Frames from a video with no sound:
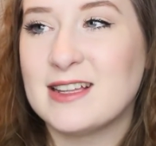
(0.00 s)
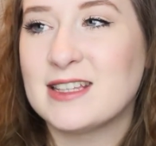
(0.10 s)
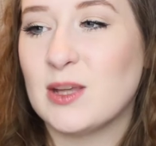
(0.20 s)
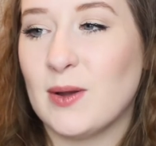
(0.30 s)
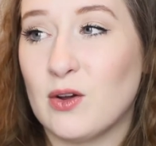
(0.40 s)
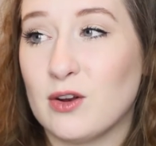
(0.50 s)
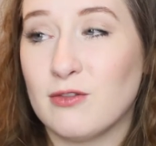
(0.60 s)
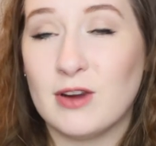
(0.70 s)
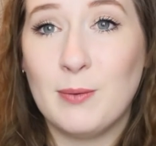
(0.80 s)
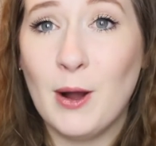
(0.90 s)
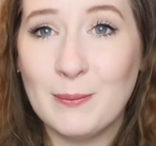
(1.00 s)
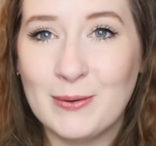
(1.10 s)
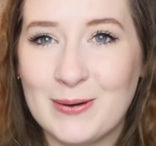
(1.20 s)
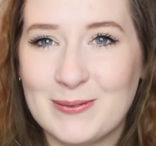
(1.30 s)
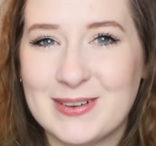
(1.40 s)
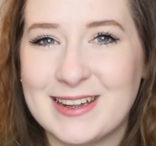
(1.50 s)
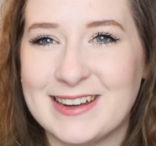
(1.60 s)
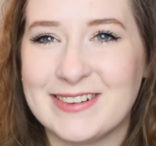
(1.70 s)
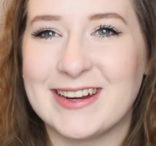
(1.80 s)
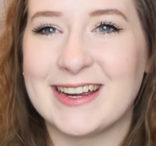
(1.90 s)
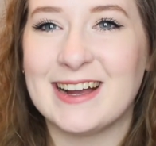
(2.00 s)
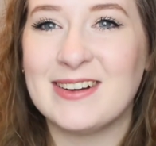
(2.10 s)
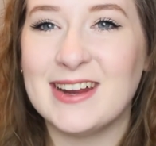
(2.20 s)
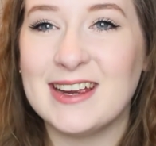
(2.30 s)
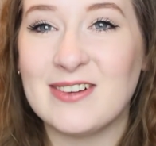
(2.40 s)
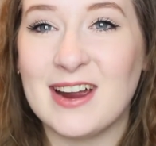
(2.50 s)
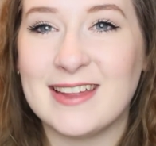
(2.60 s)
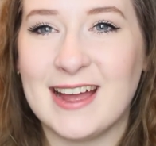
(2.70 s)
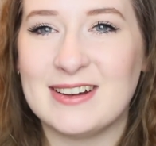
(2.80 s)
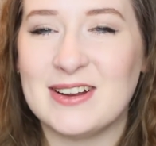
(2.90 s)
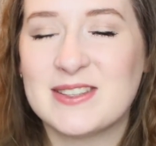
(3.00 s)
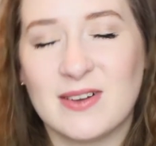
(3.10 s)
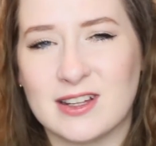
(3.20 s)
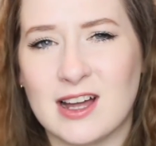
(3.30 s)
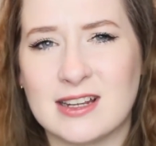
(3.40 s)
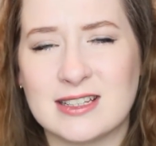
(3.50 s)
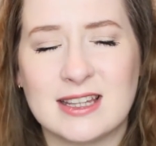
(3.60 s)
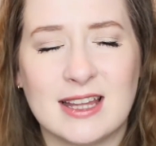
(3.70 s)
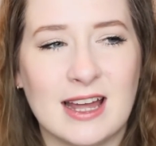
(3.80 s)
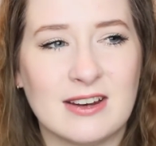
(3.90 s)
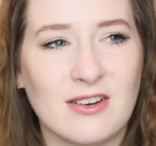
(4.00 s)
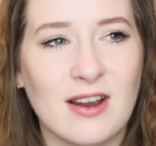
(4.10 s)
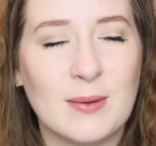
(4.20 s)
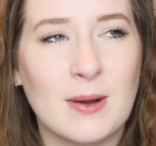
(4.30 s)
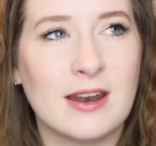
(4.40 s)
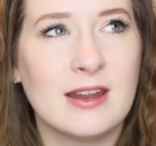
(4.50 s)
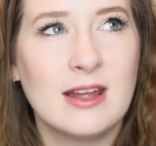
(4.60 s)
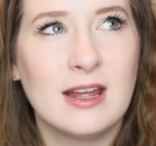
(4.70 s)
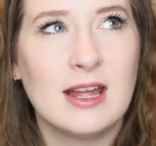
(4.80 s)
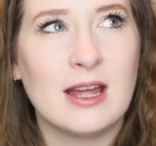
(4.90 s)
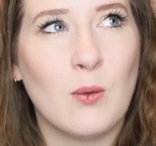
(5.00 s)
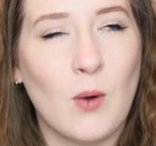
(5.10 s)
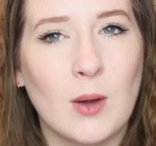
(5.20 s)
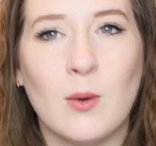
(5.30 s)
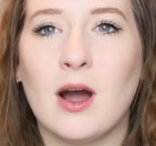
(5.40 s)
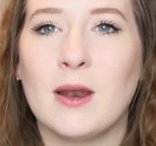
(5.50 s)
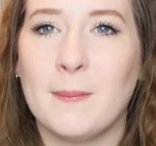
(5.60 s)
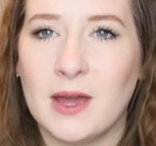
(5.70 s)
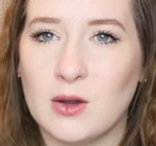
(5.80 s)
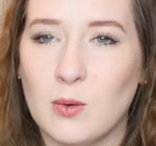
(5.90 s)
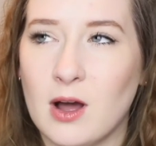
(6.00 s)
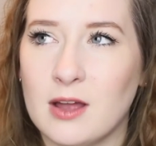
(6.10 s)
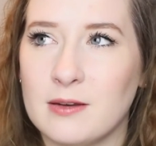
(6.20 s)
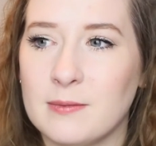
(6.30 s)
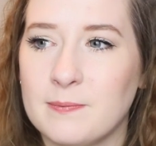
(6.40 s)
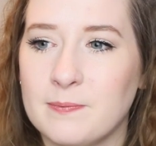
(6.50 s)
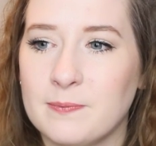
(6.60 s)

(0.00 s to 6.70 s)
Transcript: So I got a free pom-pom keyring. I got it in grey. They had loads of other colours. I think they had a grey one, a white one, a pink one.